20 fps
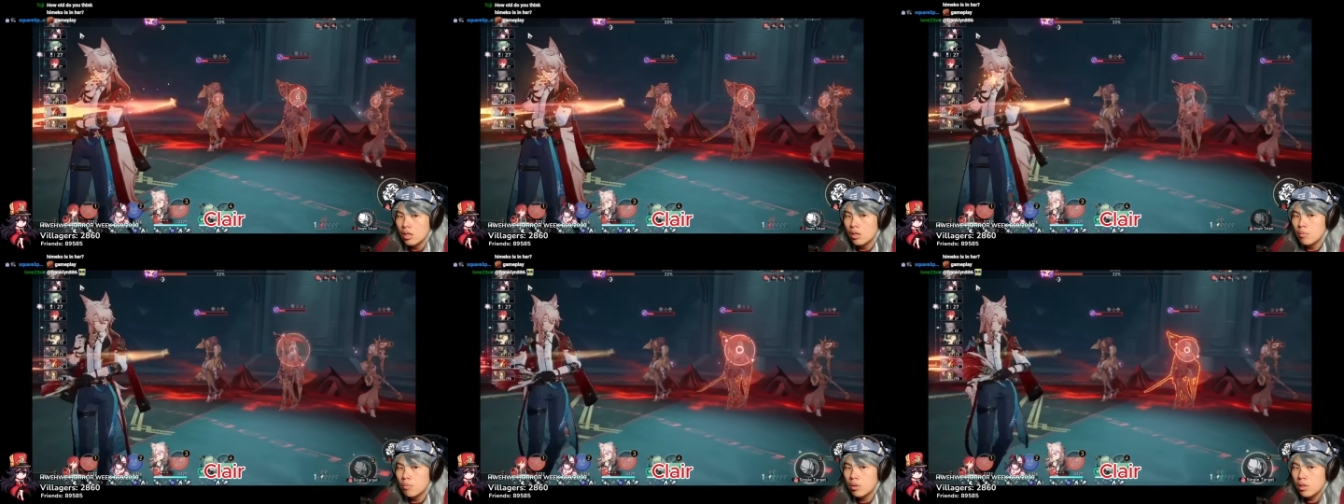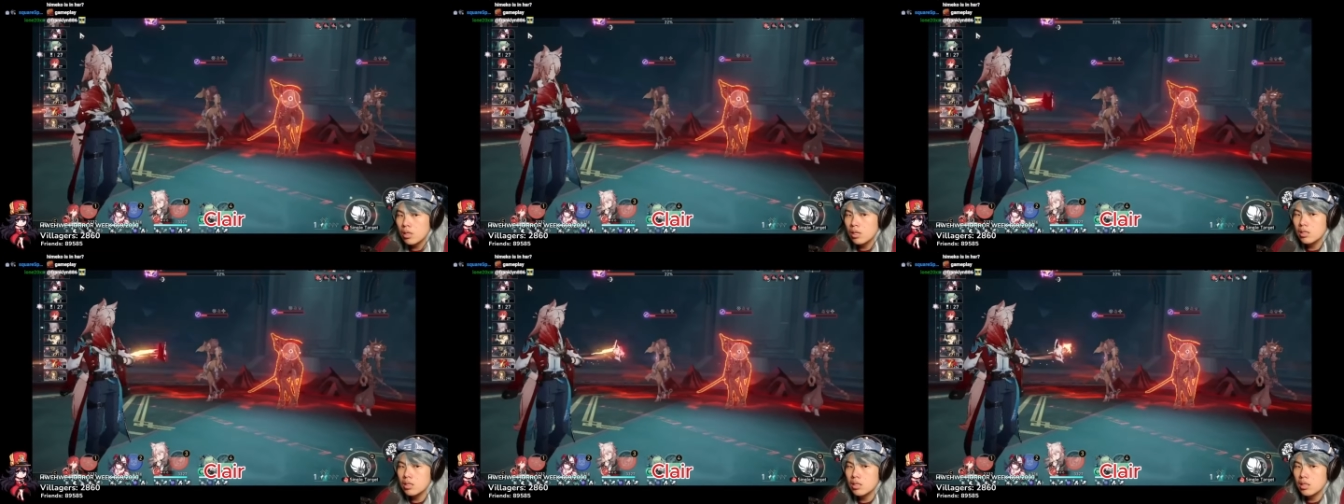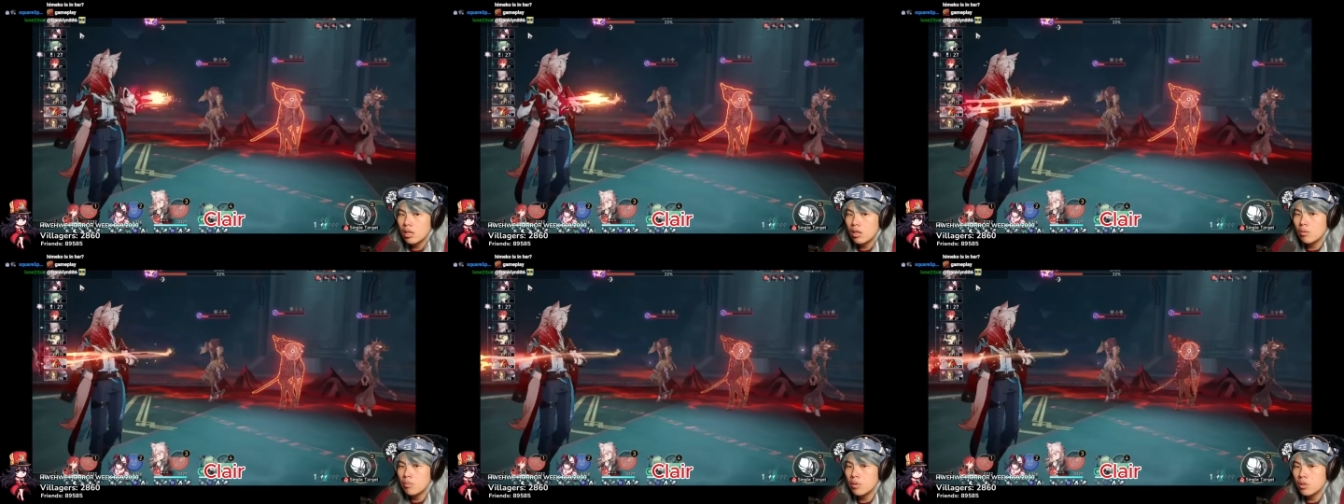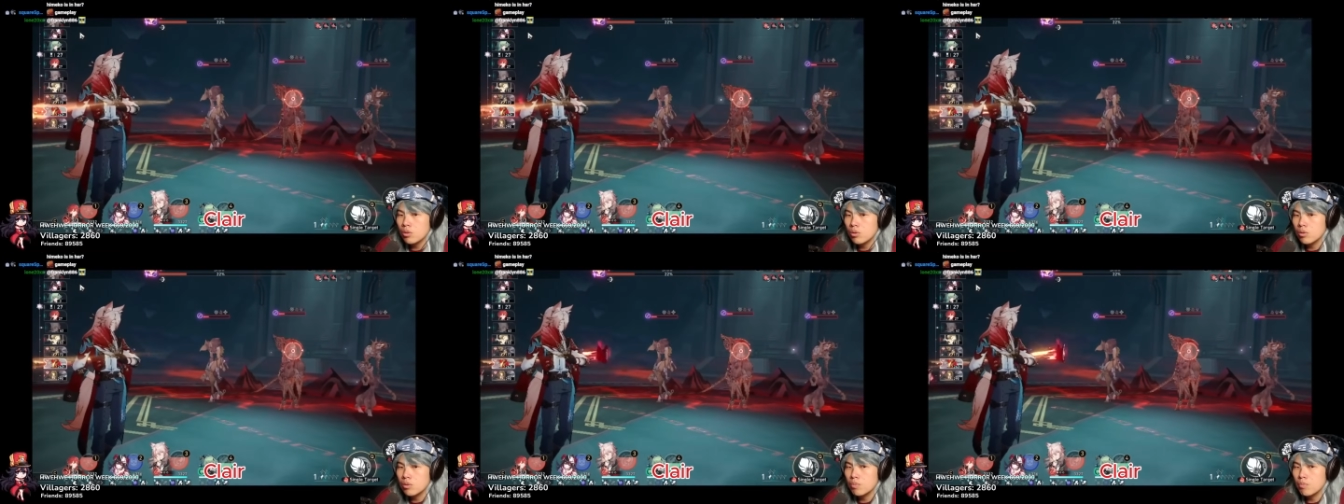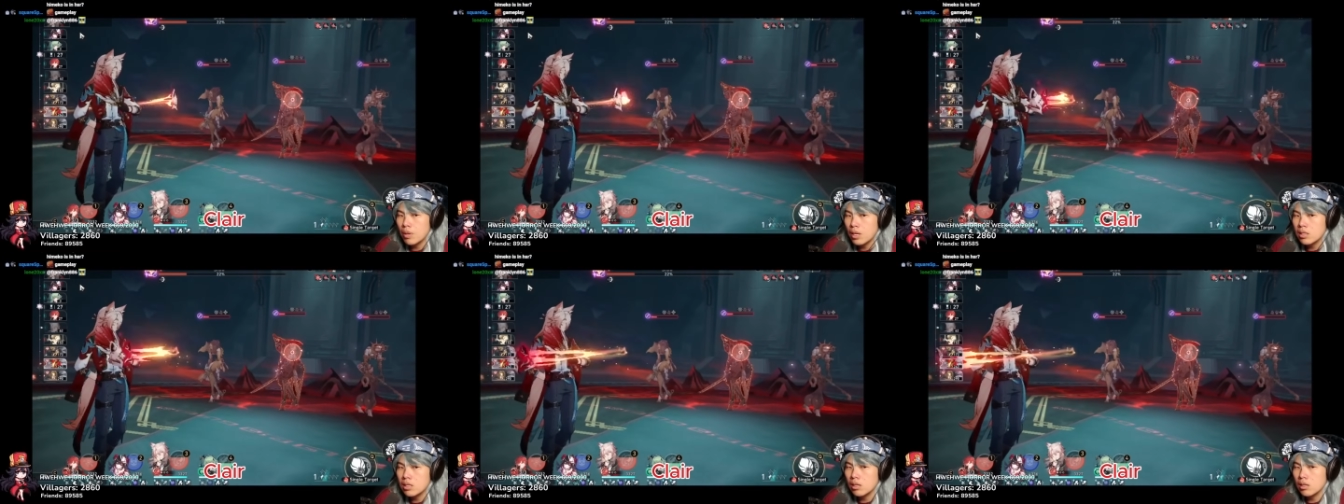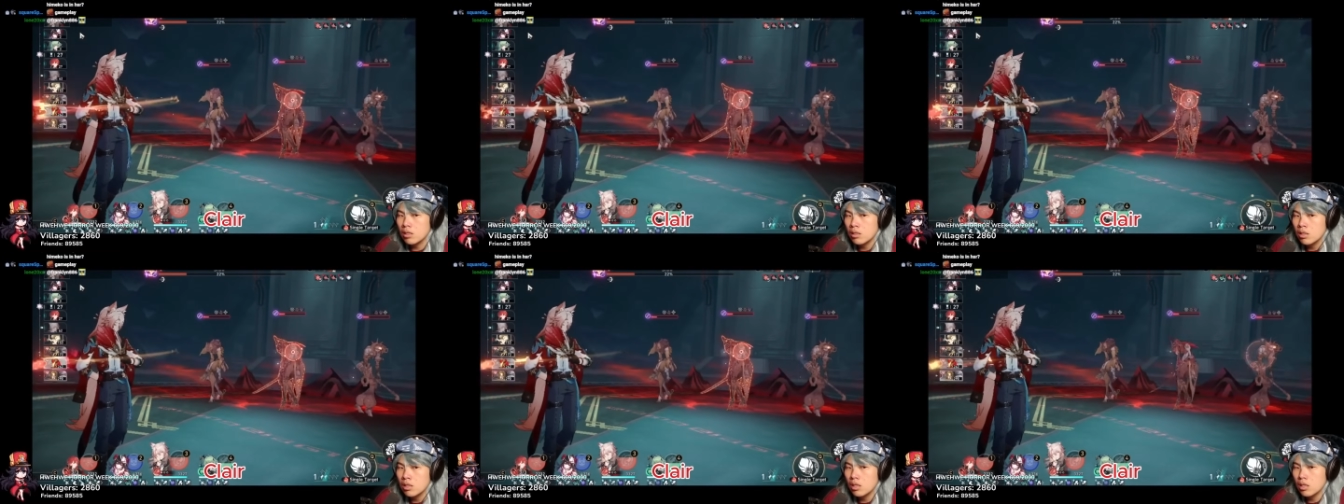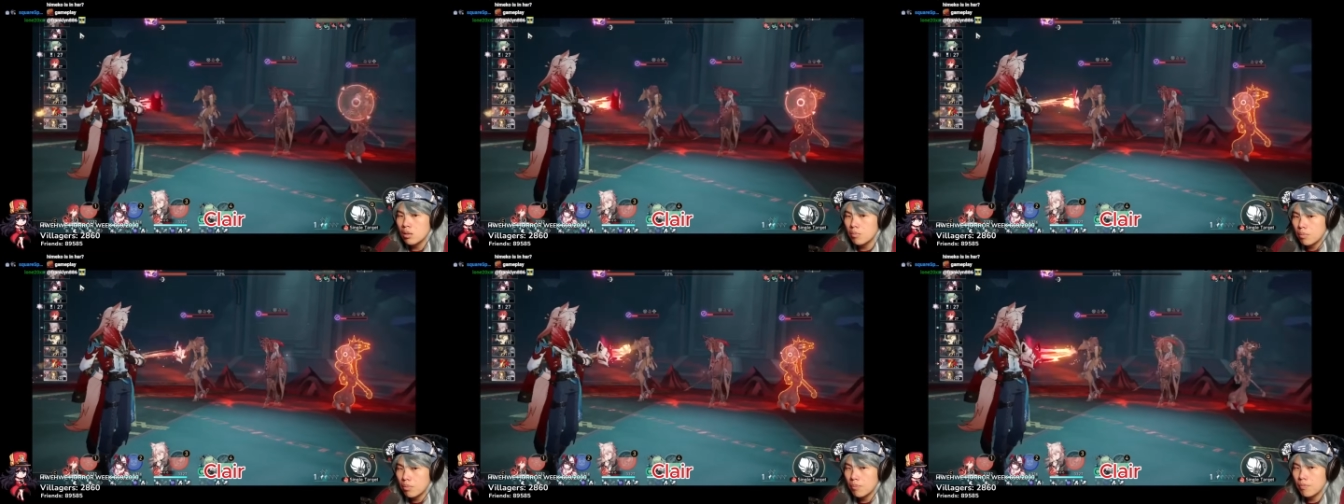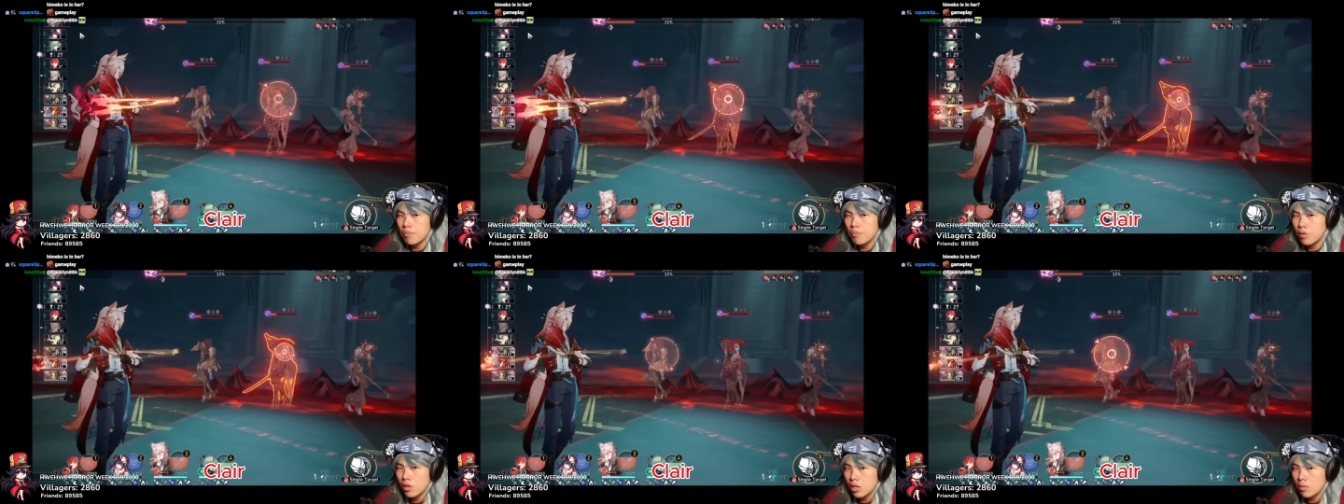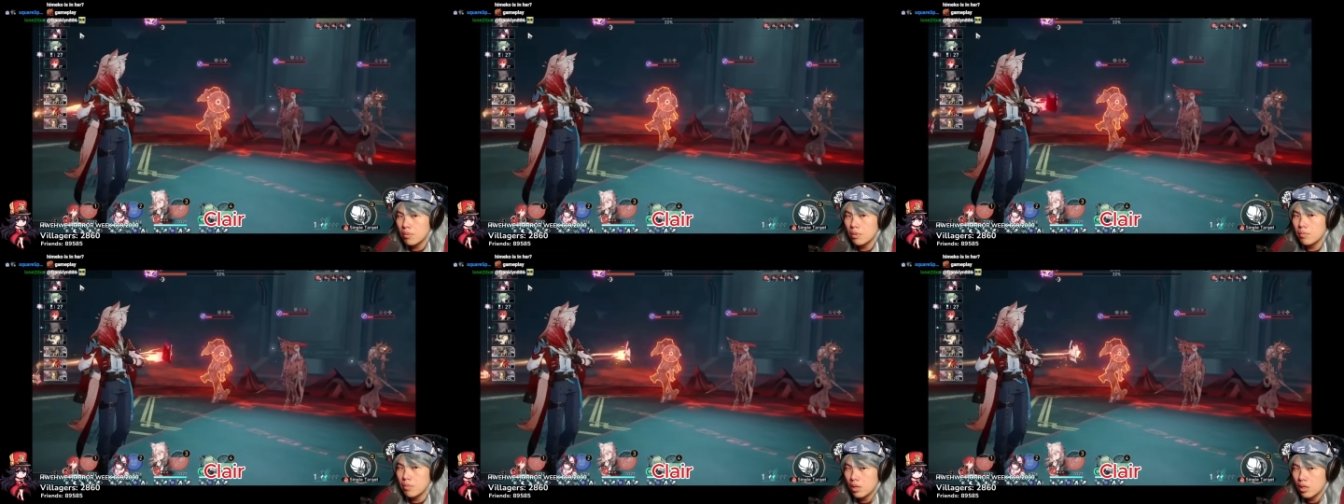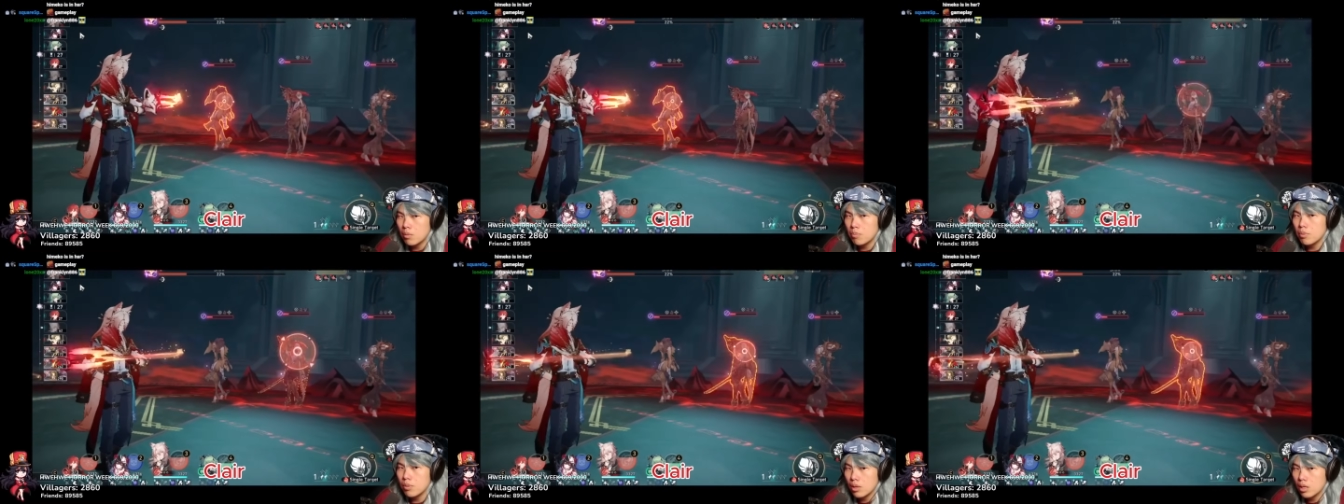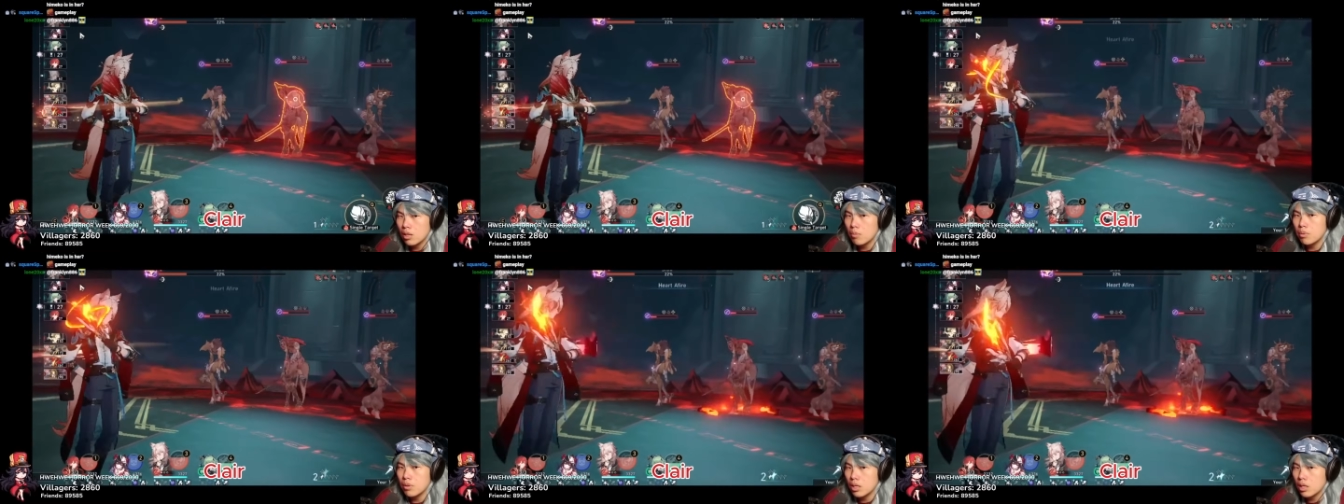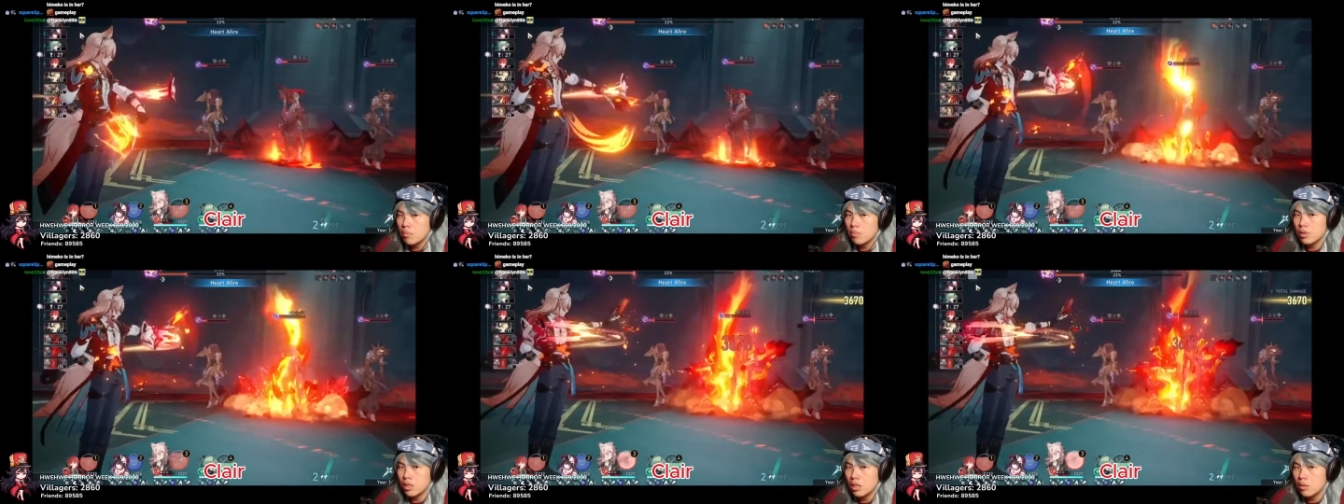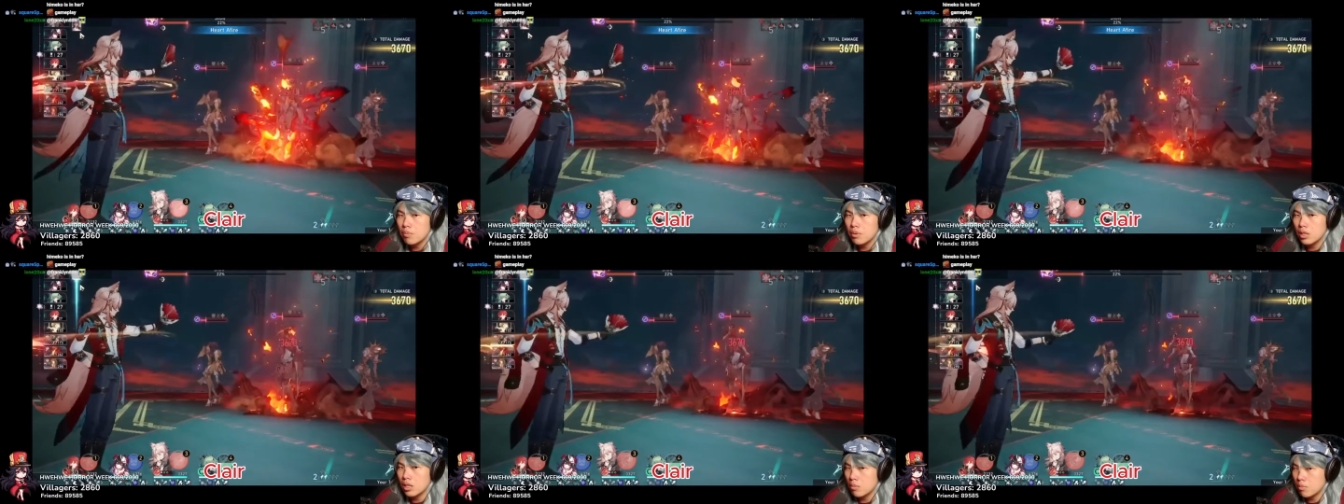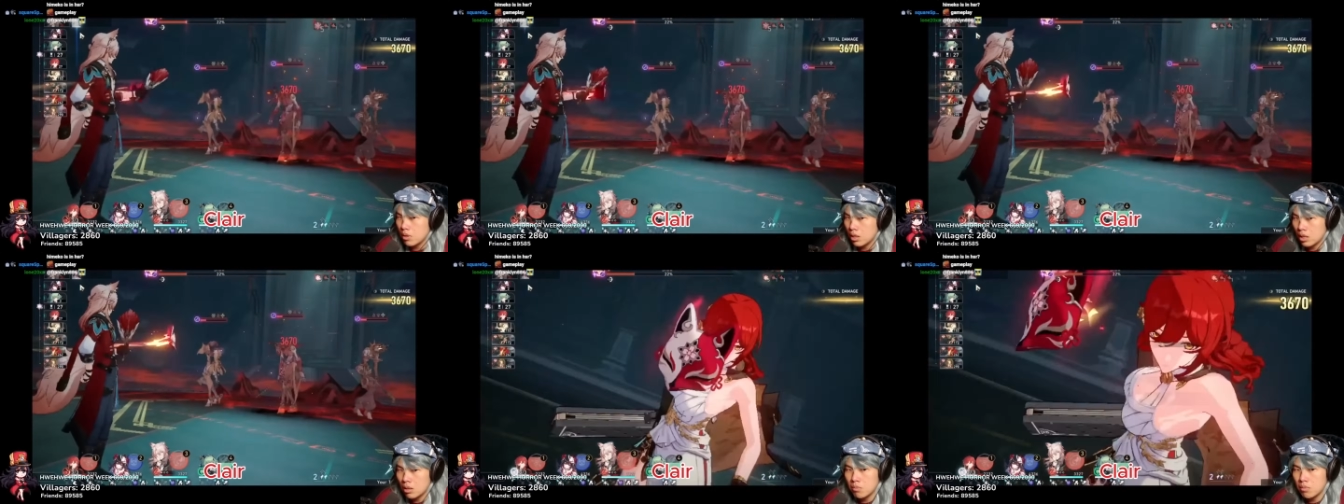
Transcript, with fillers: Please tell me use basic here. Yep, yep, yep, yep, yep, yep, yep, yep,